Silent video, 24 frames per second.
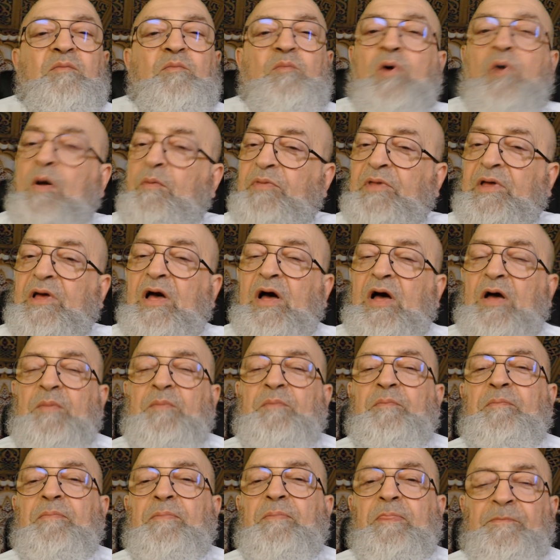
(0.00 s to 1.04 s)
Bob the
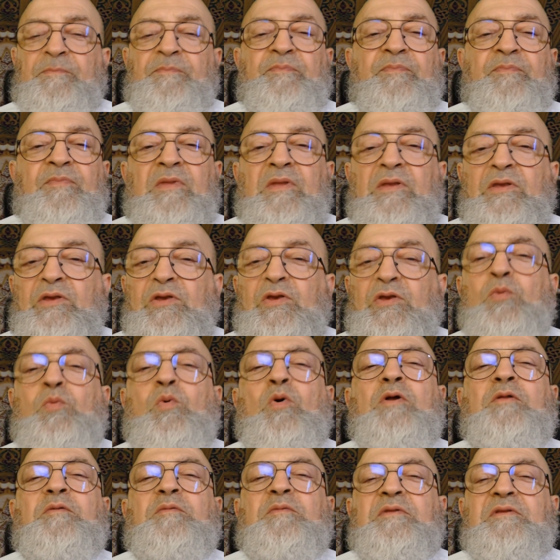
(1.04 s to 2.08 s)
Gob, you
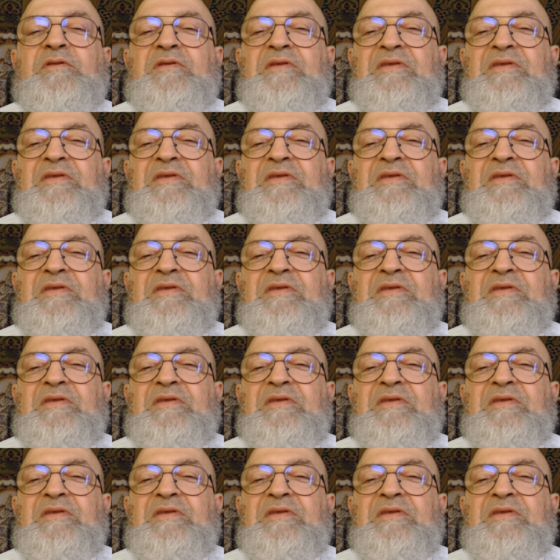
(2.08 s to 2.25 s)
won't